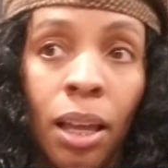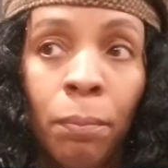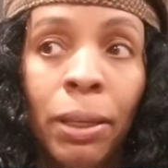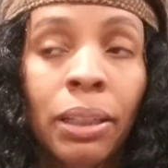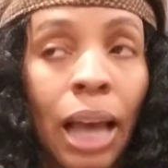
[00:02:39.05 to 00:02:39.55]

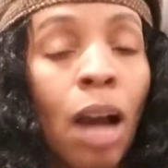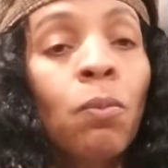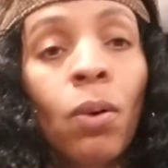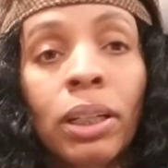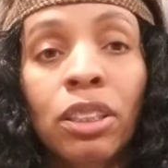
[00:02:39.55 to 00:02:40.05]
because I
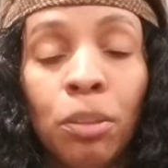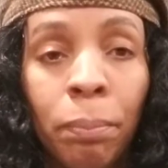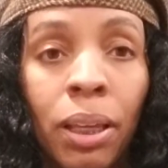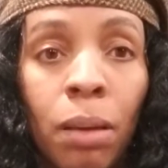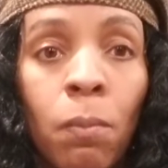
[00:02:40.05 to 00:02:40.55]
wanted to
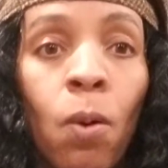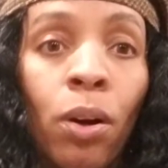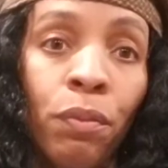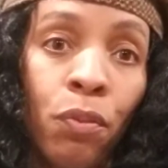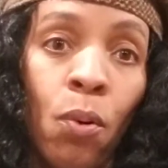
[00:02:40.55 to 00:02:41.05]
be more
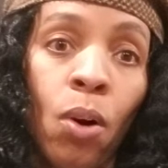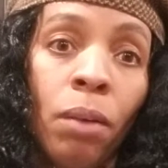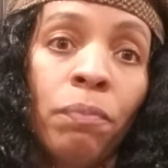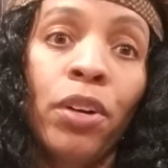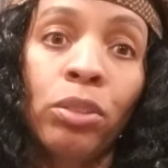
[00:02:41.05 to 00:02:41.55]

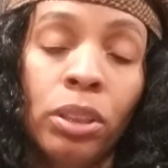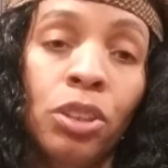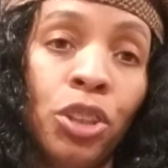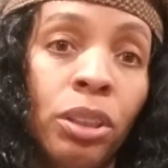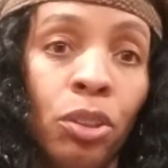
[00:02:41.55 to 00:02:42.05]
informed versus
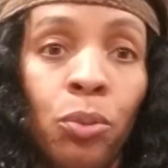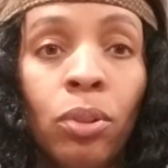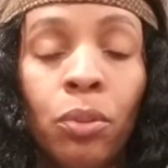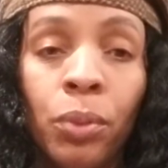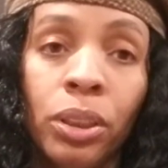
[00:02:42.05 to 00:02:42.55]
just doing
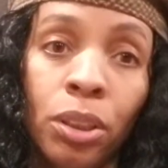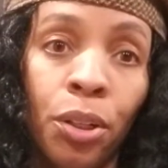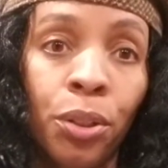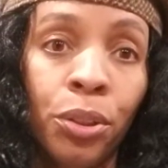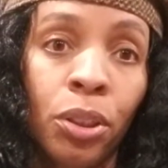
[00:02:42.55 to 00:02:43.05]
the
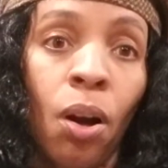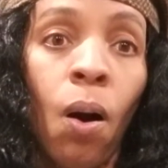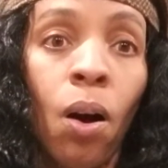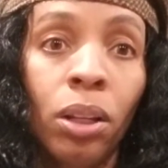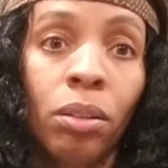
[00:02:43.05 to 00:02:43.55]
research
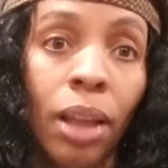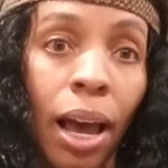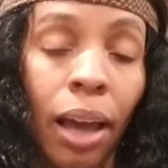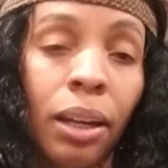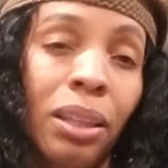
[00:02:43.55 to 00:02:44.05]
all
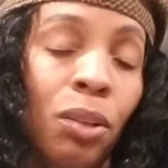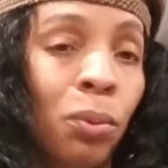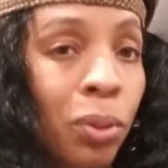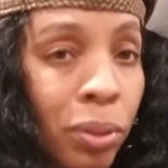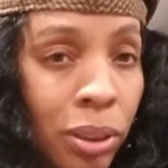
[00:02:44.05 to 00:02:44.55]
online and then
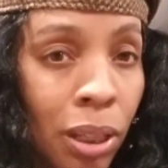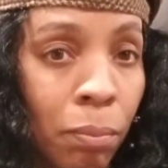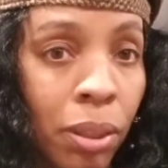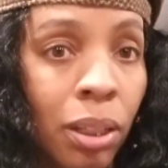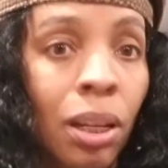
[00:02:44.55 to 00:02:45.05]
ordering
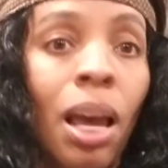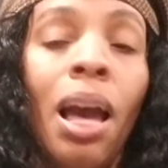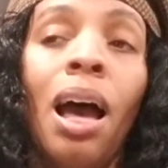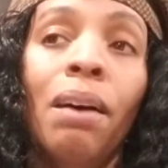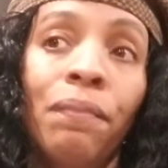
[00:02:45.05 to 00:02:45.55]
something.
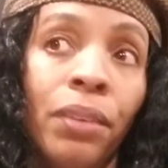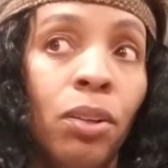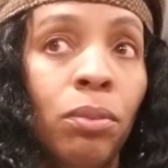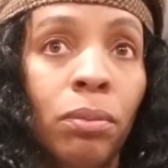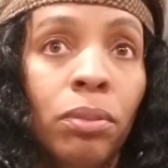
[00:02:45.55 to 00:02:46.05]
I
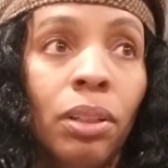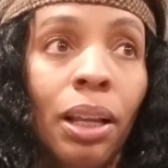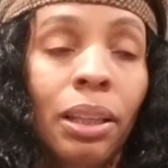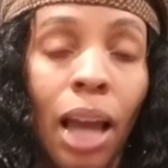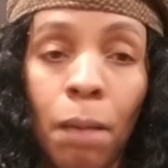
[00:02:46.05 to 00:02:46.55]
felt a
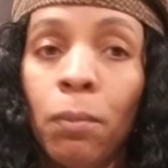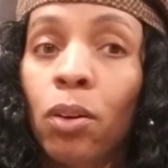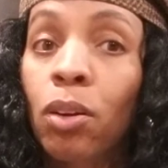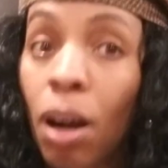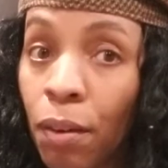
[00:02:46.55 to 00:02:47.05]
lot more
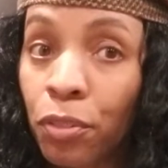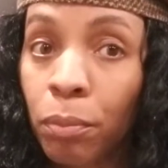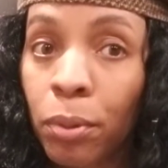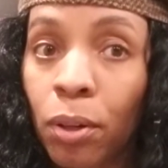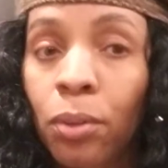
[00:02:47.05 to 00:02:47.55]

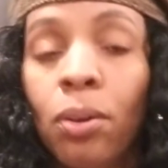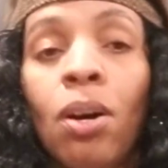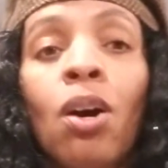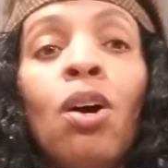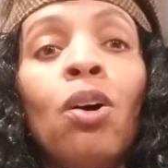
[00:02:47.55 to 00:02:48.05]

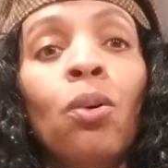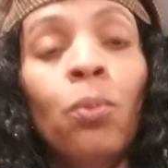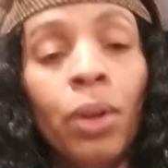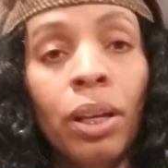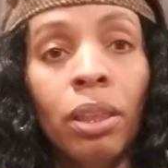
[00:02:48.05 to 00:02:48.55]
comfortable
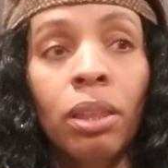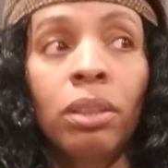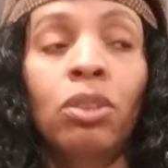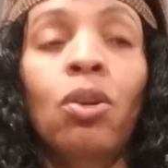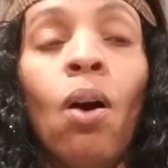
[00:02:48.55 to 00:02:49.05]
with
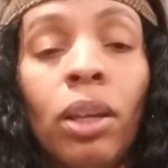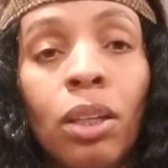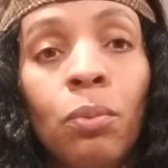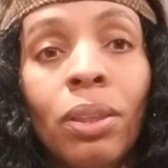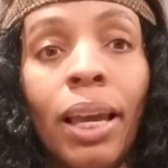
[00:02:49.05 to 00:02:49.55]

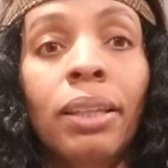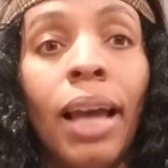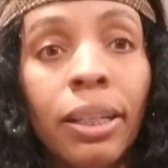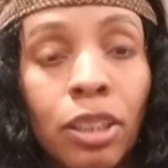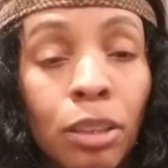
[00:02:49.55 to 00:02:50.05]
talking with a
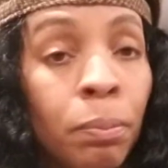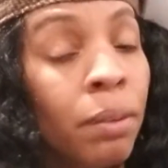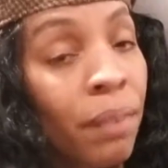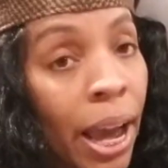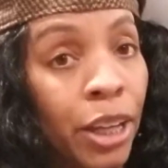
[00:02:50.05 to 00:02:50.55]
licensed
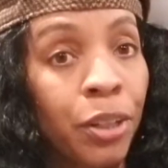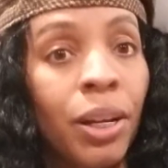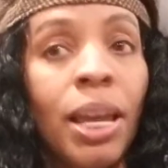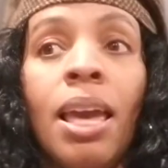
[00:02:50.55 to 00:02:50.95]
provider. And